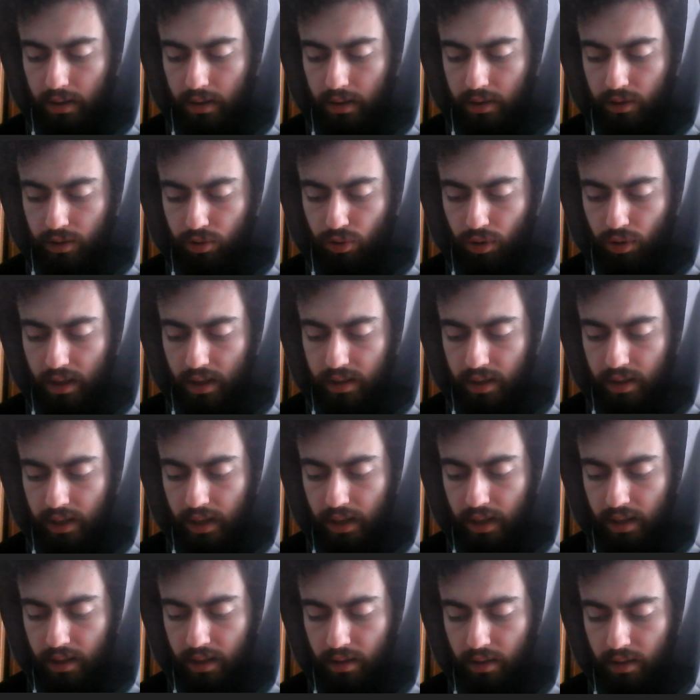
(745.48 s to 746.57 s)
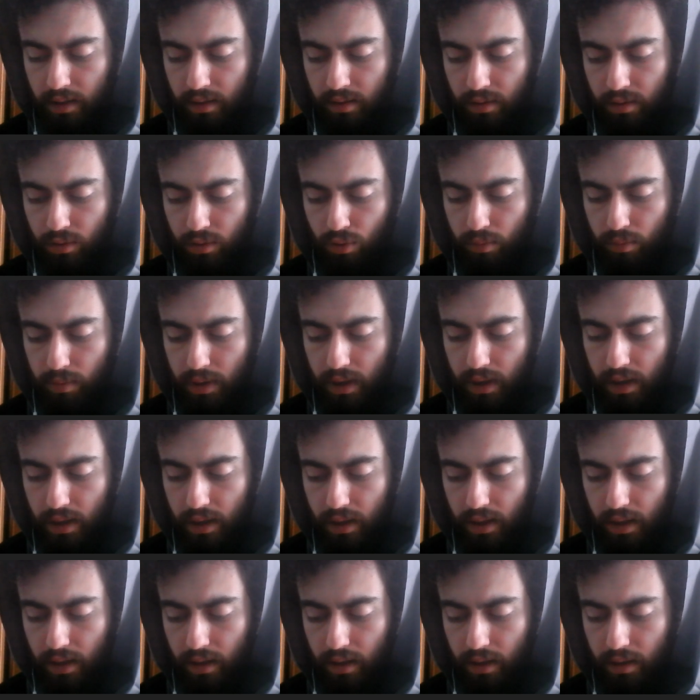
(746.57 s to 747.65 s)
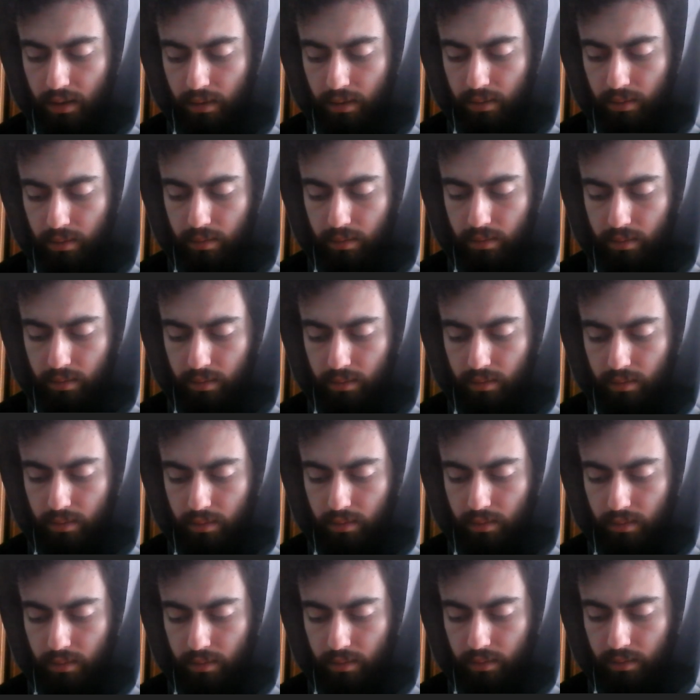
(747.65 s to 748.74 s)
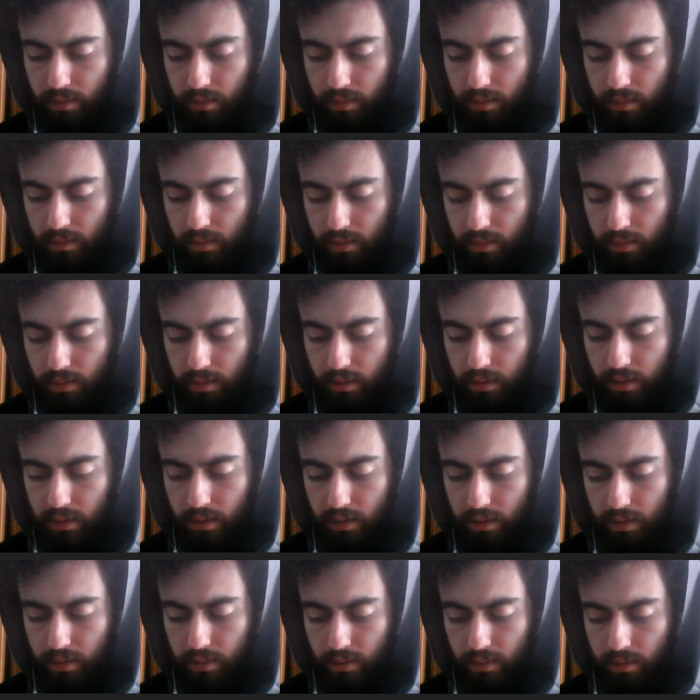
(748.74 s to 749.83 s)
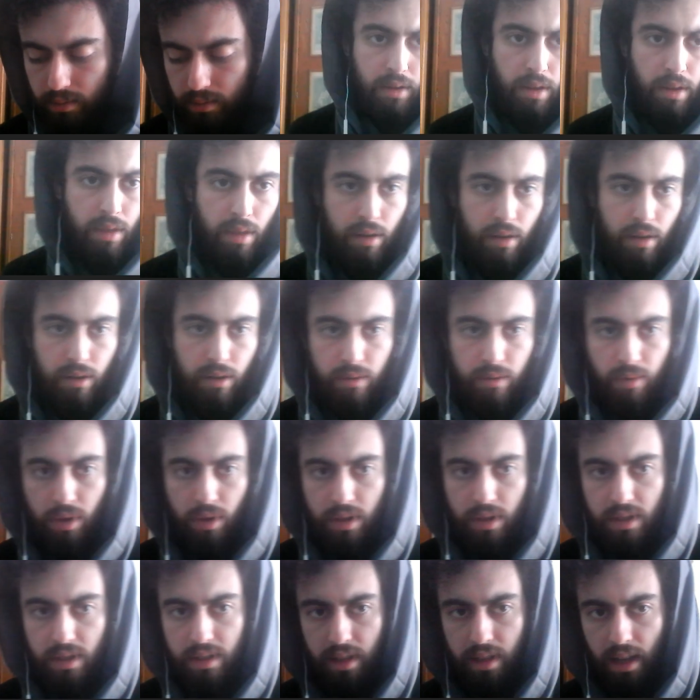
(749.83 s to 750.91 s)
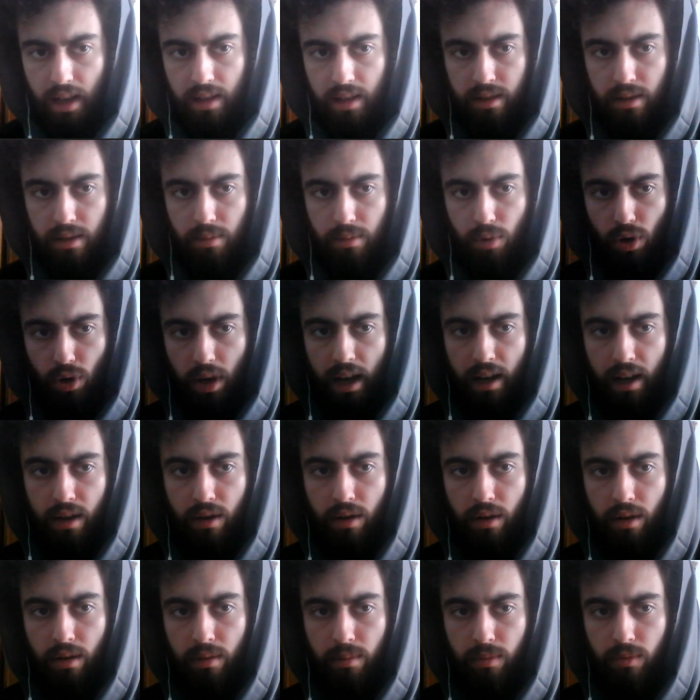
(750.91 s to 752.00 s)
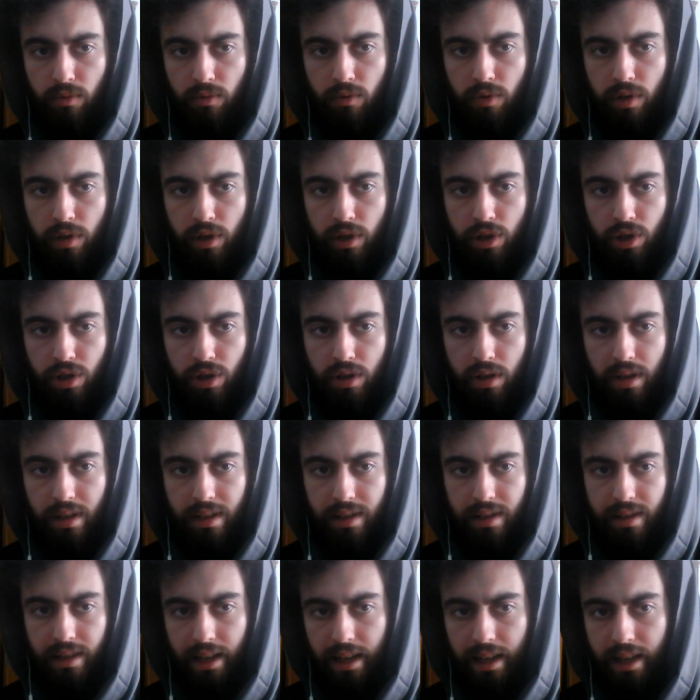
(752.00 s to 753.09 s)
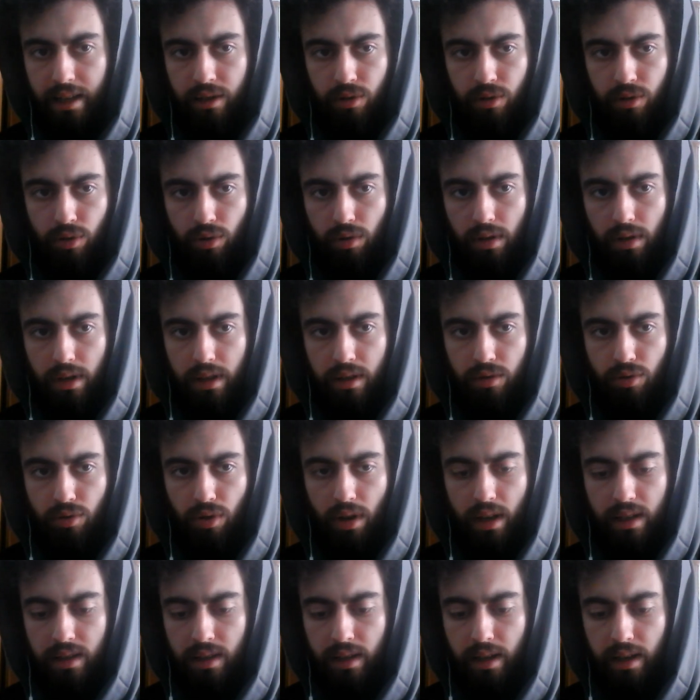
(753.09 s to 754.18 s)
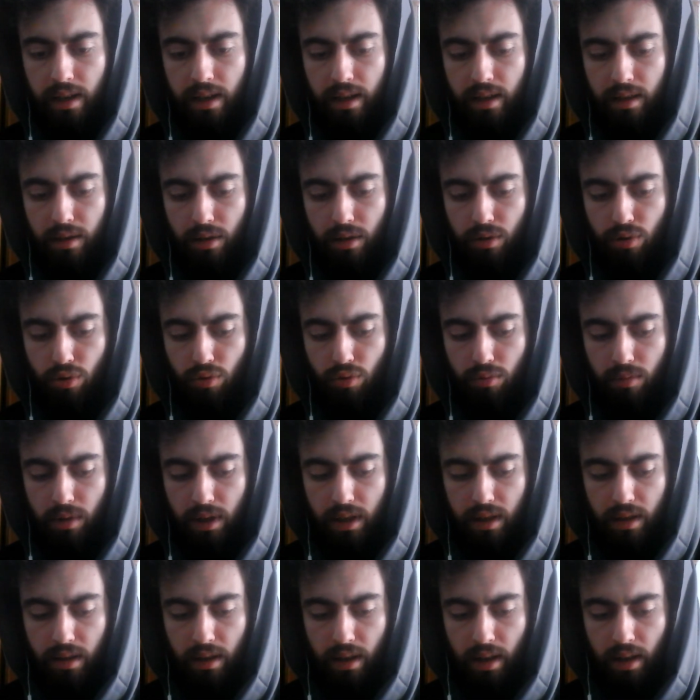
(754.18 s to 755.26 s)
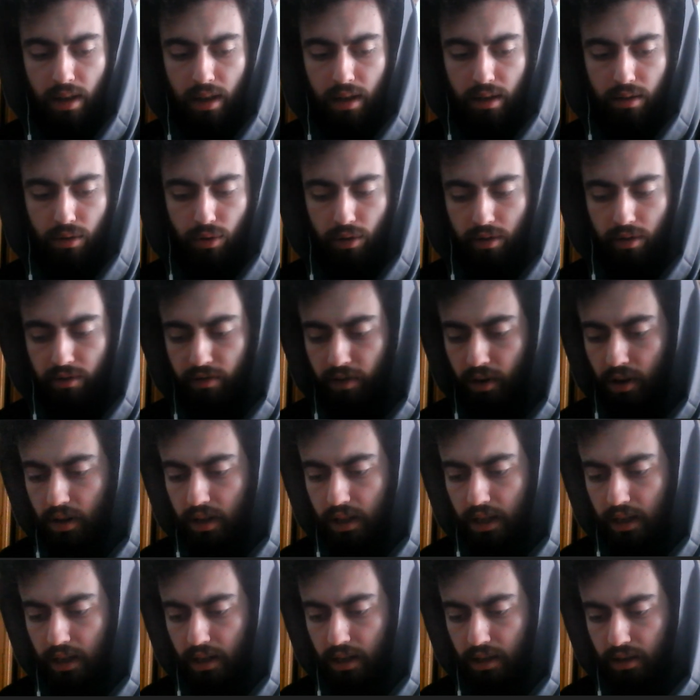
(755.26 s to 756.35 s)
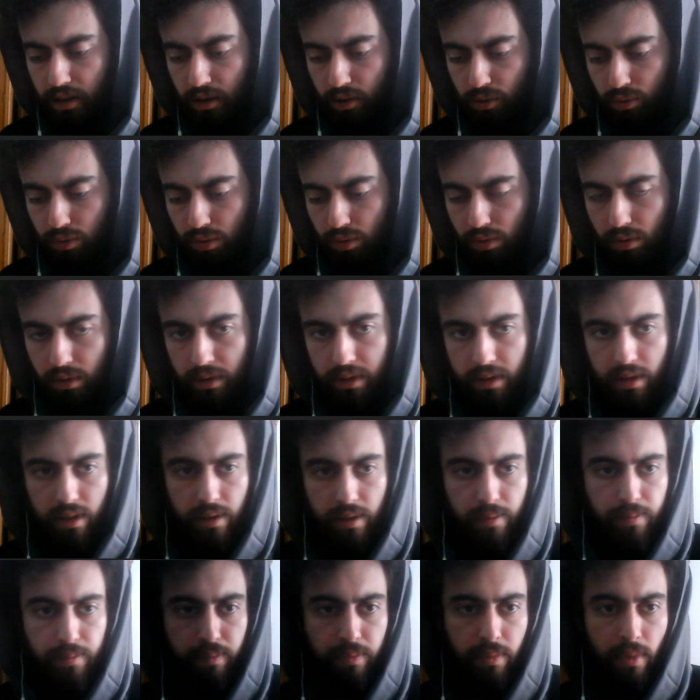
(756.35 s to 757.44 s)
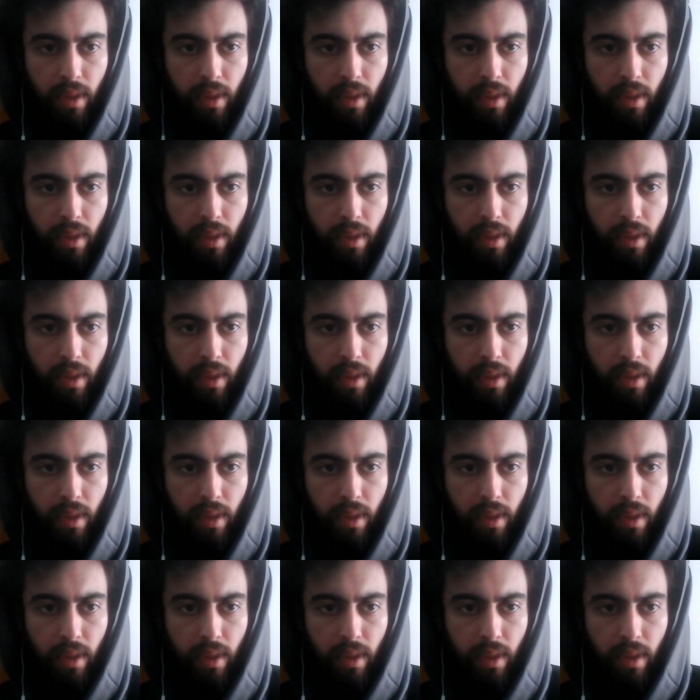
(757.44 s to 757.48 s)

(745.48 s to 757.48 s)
is translated to mean the sufficient. The third one is Tahsibul Ahkam, which is literally translated to mean refining the rules.